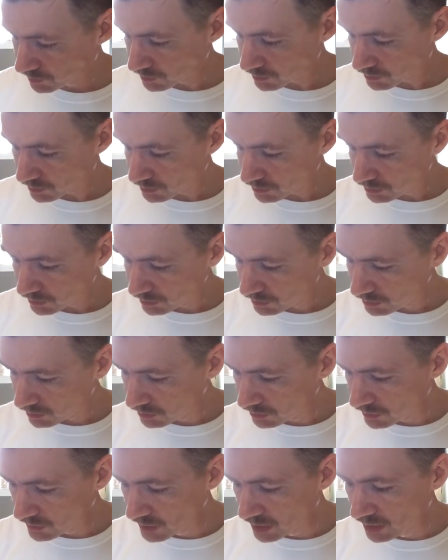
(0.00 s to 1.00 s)

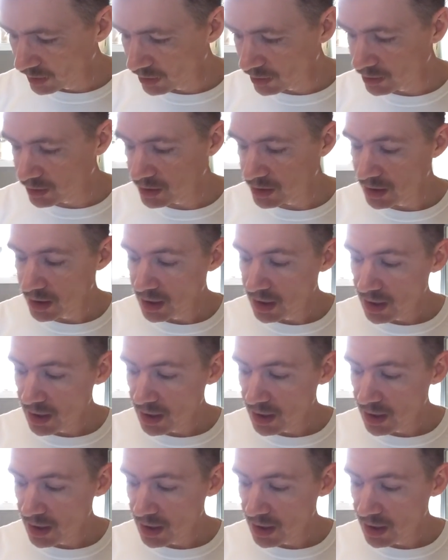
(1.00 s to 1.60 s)
Then there's